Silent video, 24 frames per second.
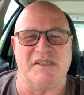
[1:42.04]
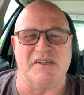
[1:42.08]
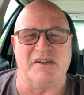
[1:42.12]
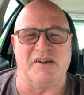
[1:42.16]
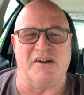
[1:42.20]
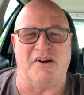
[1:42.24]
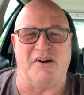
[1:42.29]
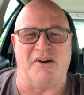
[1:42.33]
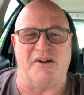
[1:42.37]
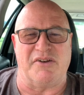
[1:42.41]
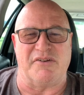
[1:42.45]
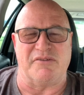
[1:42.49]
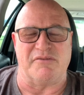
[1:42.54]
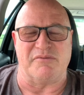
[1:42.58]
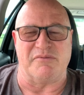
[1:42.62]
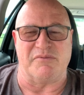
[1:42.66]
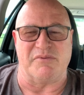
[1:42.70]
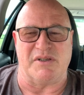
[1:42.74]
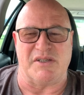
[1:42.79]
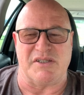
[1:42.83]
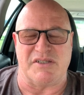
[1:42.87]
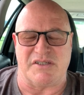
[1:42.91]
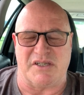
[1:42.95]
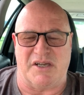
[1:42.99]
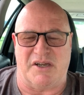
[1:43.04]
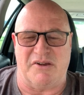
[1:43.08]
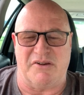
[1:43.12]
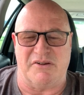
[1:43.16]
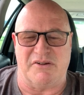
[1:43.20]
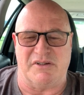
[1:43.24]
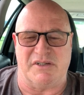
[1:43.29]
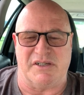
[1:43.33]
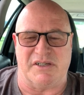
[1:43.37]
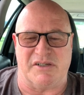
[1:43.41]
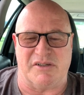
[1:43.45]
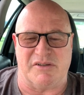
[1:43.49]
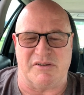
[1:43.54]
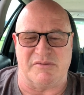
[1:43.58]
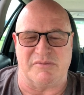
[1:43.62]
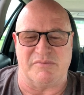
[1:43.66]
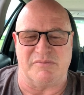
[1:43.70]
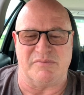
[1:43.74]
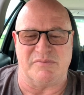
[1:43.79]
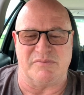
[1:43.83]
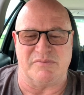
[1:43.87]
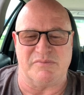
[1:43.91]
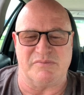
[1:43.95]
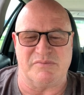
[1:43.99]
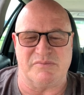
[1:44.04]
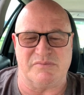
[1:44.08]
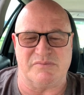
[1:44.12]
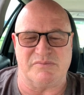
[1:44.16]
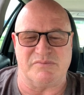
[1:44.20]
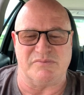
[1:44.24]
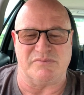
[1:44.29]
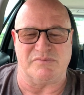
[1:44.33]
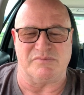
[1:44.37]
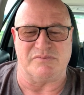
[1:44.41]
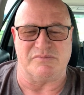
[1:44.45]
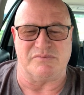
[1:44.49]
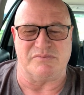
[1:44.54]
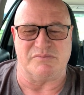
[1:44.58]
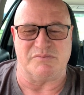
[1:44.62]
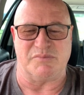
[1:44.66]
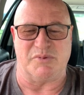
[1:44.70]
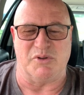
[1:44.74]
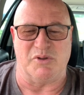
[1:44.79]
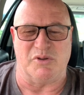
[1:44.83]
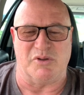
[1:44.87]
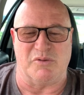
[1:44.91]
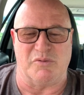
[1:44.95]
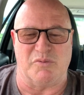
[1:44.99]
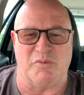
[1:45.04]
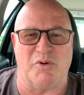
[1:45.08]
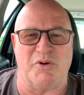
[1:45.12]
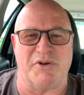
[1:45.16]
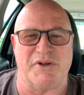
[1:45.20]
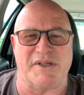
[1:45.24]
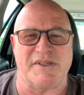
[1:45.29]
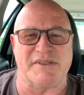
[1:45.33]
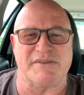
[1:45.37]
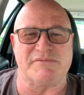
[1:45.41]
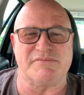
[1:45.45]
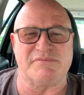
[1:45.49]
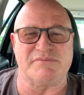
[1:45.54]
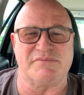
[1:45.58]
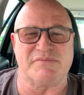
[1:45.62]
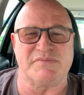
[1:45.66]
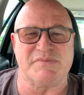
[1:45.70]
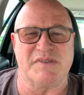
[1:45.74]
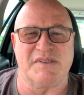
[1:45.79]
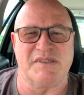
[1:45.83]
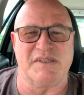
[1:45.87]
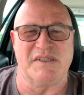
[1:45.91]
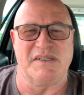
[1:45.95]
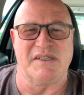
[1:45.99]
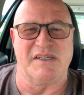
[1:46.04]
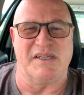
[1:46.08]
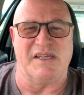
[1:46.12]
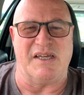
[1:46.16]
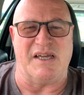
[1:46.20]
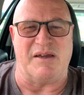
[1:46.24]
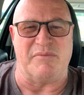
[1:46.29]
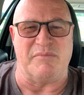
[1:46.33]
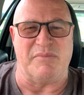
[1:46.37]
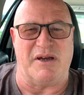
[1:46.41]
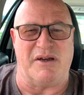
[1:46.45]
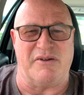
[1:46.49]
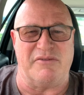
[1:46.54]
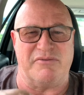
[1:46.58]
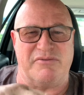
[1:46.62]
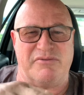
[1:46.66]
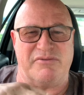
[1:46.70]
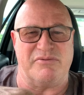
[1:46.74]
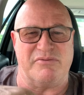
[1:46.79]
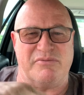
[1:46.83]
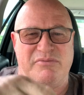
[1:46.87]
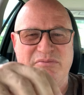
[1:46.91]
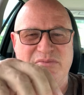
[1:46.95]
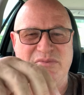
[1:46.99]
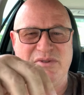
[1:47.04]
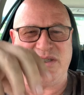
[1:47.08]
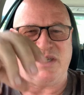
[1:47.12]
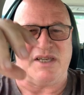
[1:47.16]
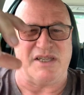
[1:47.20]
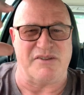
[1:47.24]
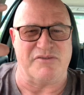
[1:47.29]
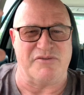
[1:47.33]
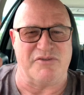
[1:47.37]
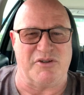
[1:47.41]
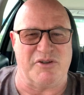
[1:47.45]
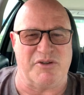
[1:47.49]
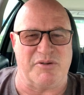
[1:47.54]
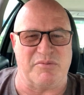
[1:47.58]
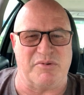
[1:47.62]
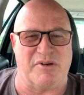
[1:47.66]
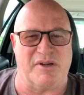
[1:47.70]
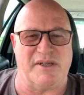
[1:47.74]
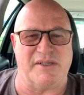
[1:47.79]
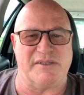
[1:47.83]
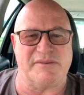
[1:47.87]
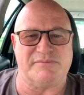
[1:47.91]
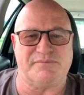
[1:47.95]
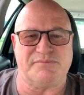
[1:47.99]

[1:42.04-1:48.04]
on its own little pool of water above the other vertebrae,